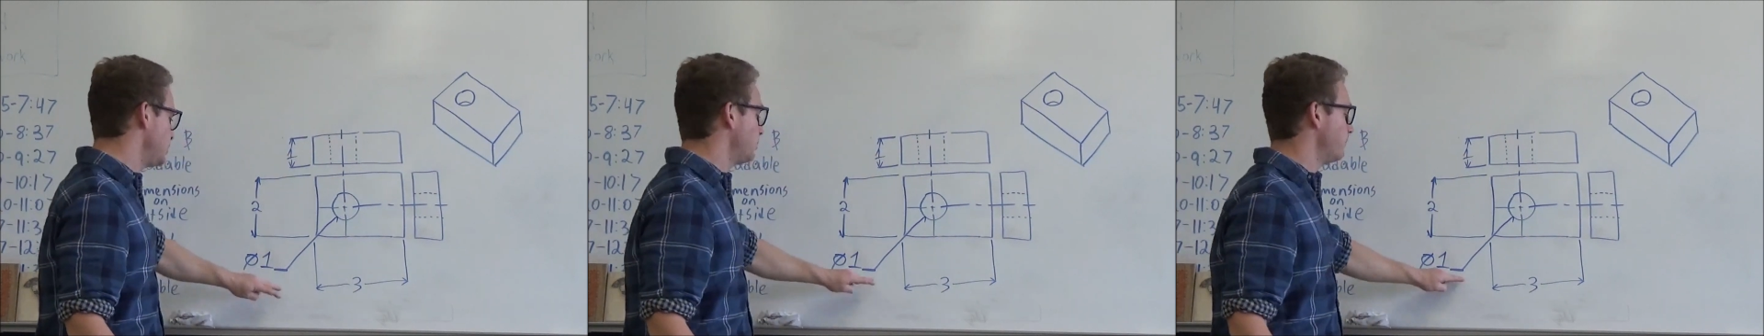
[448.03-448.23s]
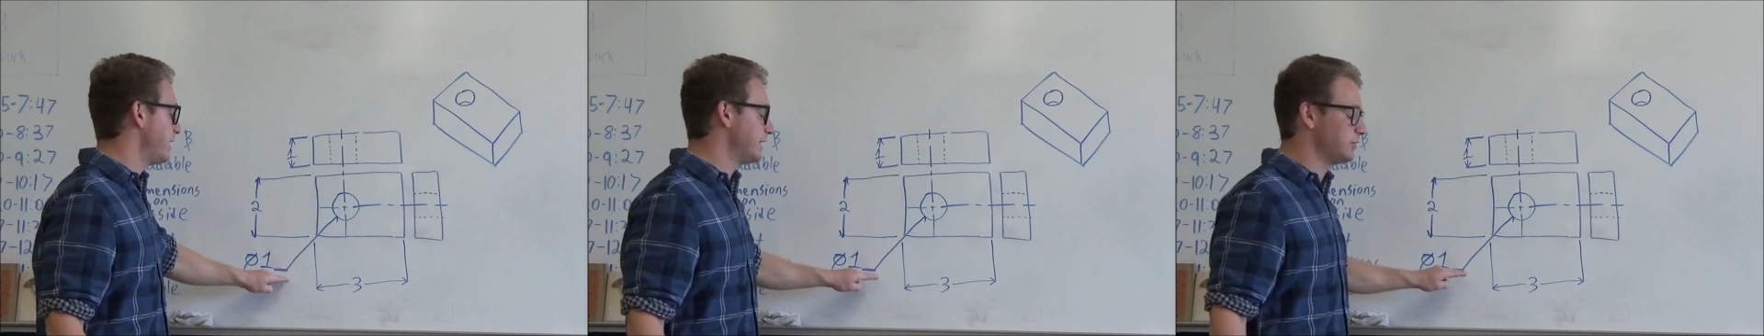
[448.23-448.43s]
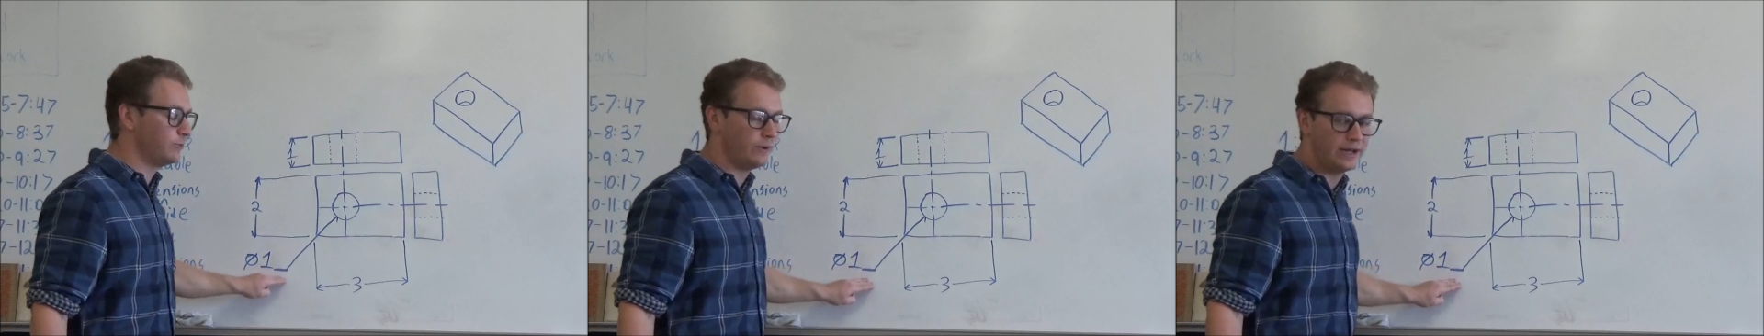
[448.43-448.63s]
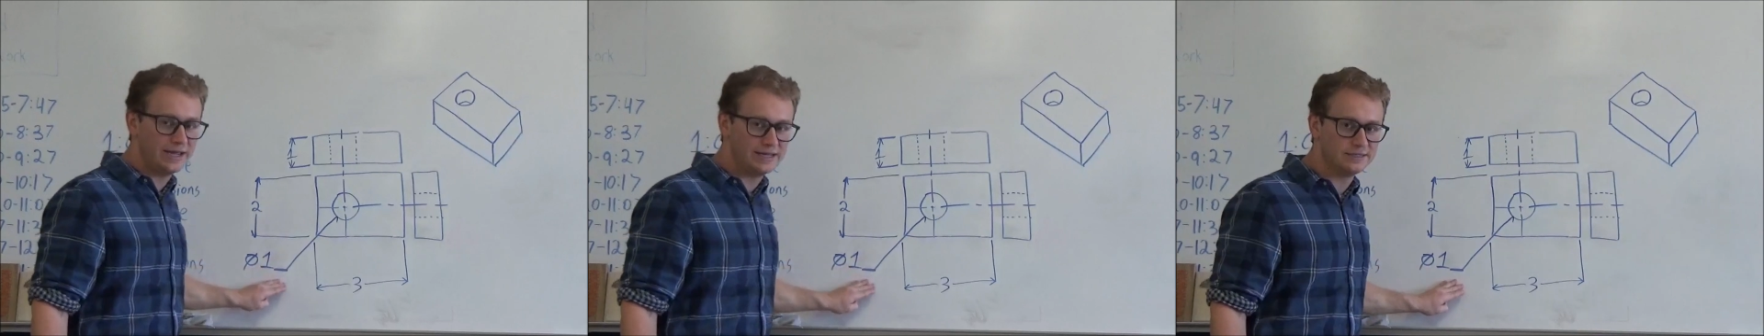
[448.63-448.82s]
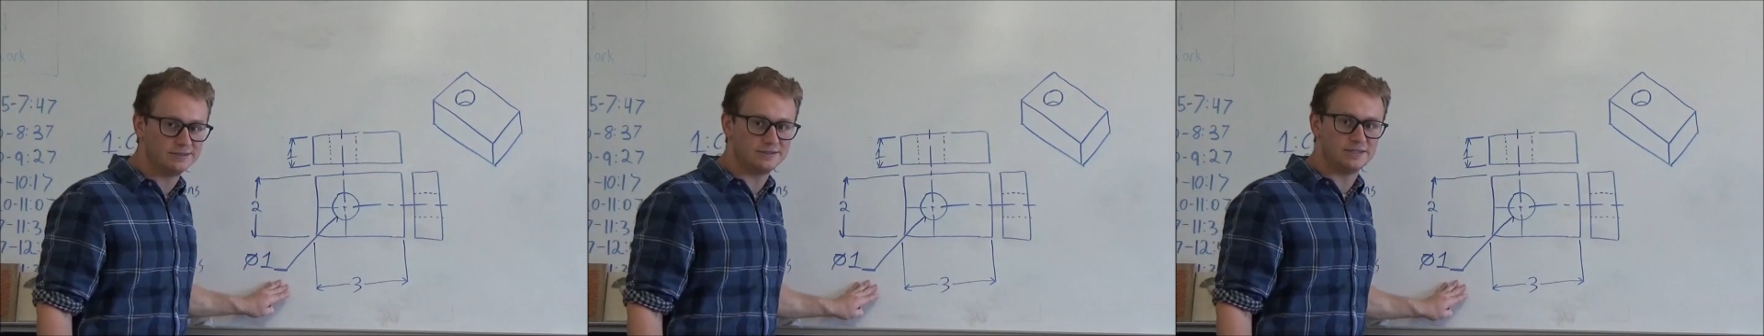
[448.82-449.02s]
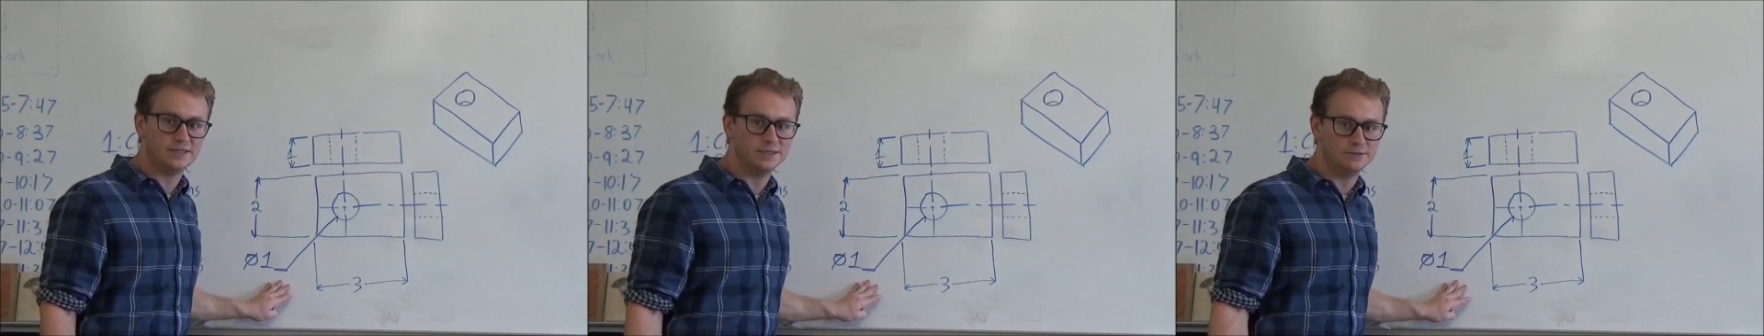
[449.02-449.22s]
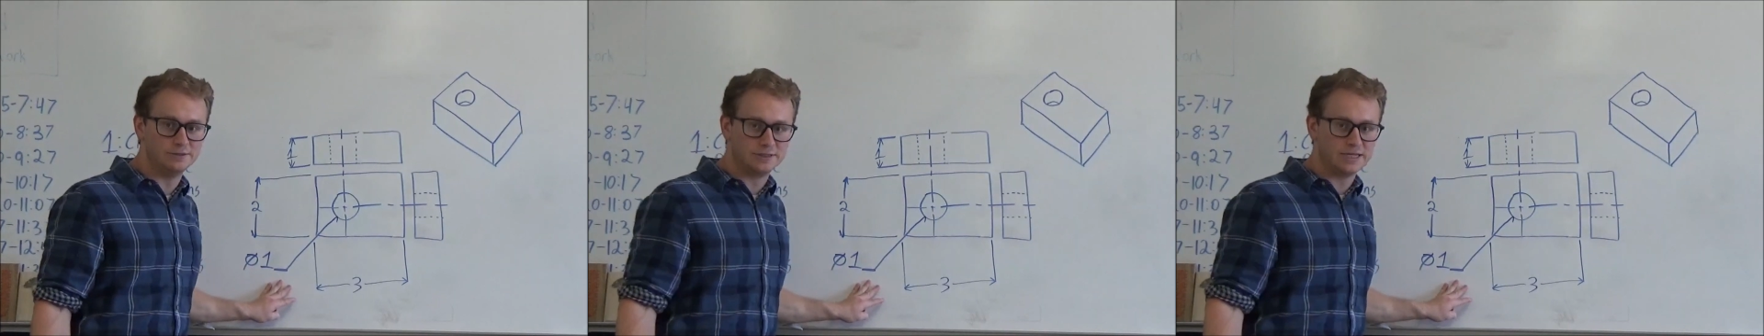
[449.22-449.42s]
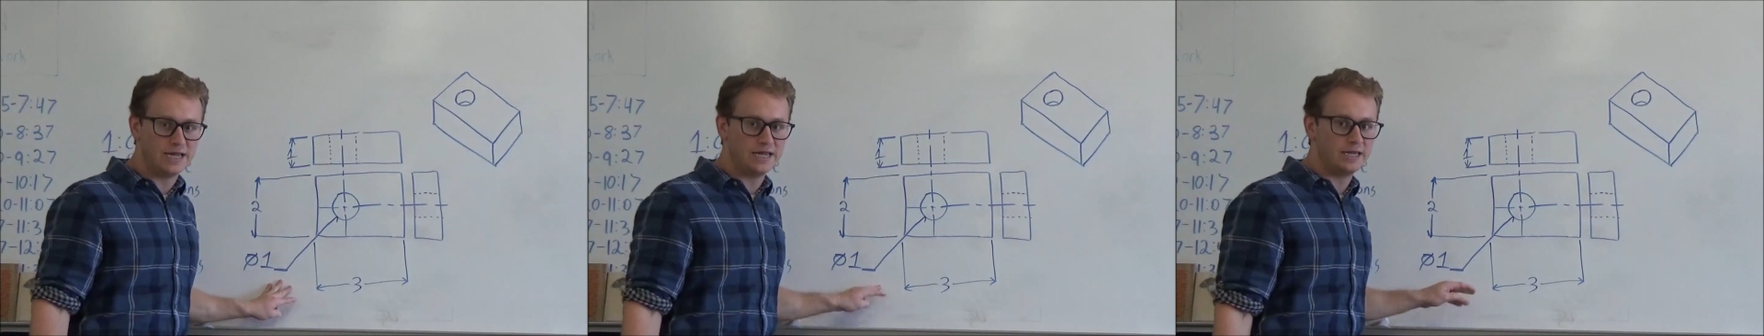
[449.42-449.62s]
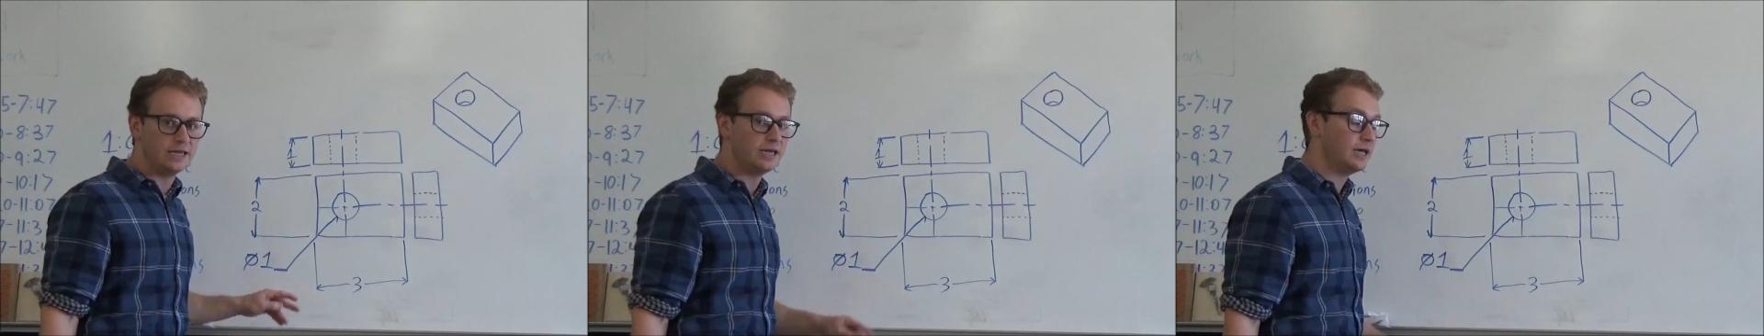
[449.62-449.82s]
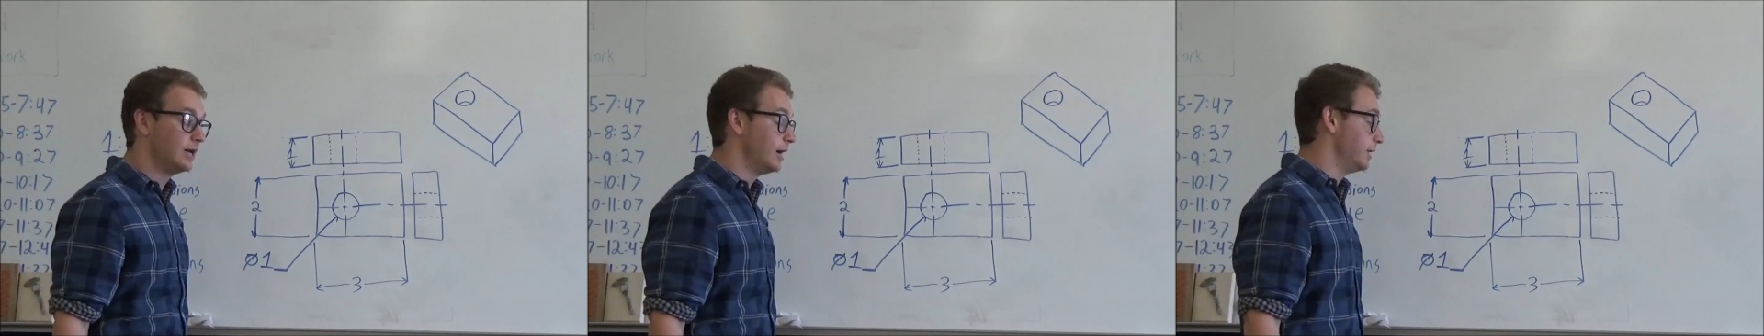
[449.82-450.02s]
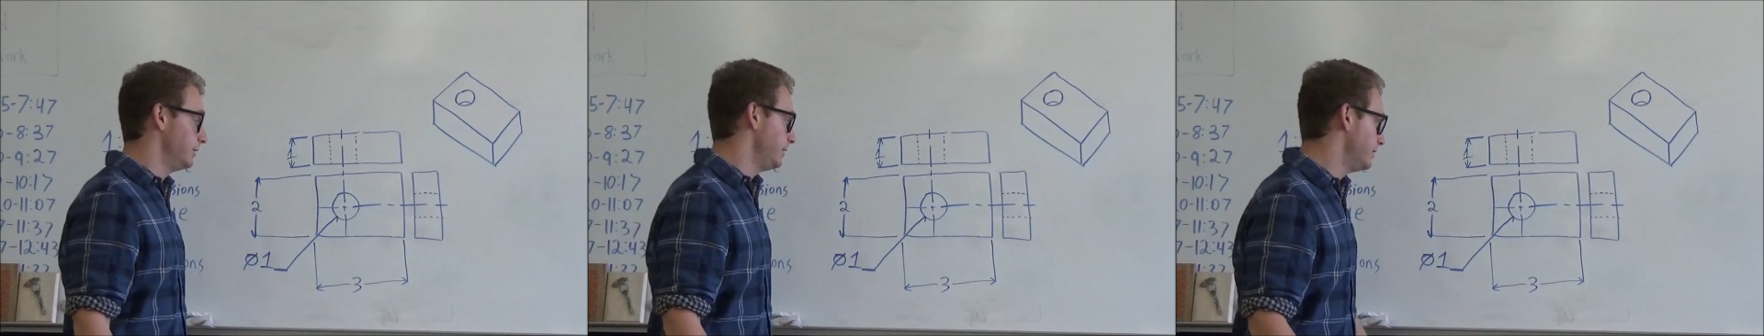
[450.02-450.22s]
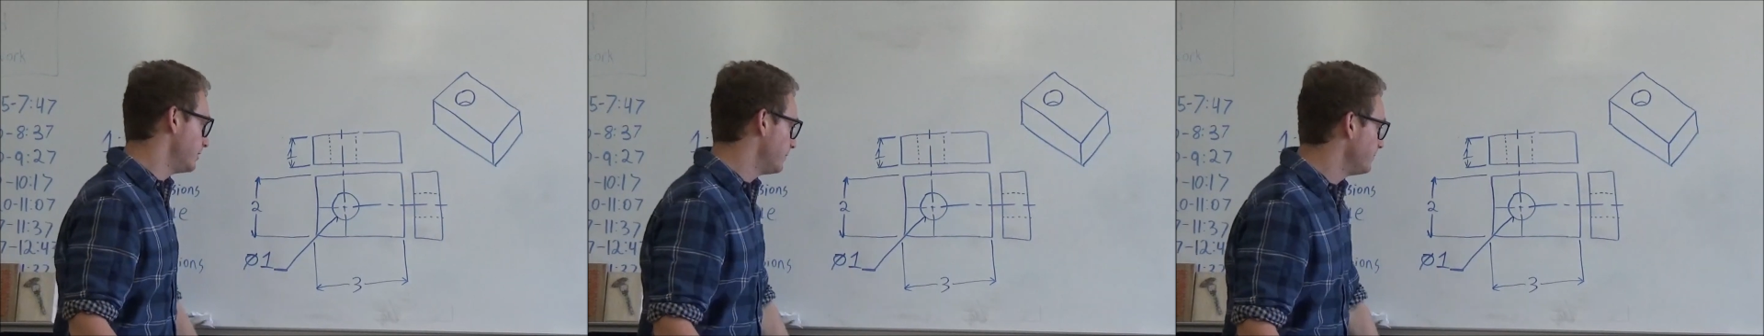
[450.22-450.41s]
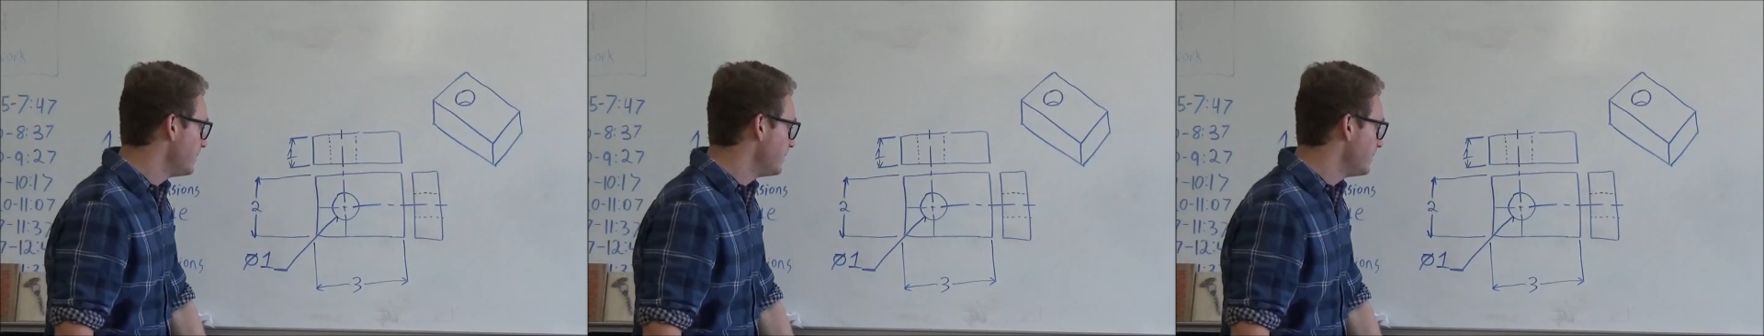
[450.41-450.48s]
correct way is to use a leader.